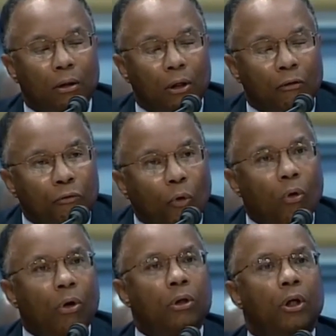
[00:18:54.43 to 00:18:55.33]

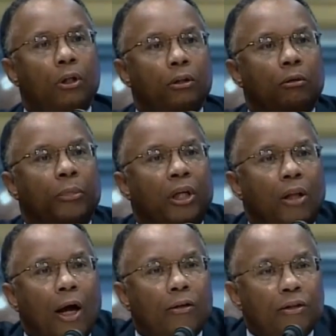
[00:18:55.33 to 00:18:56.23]
afford to be
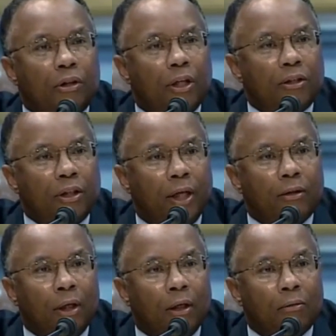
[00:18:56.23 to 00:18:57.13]
allowed to sunset
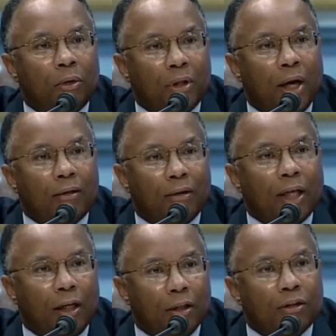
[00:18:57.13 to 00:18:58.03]
without the
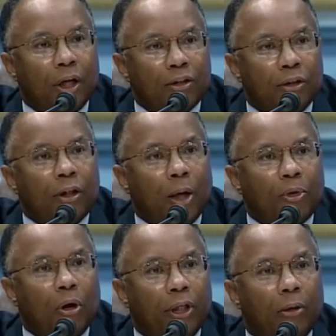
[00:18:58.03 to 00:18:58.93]
kind of discussion that I'm
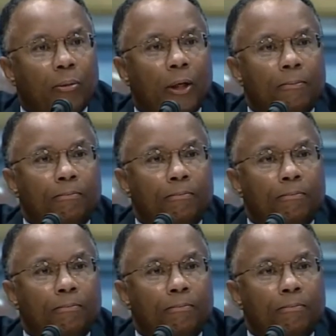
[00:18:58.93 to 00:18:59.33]
talking about.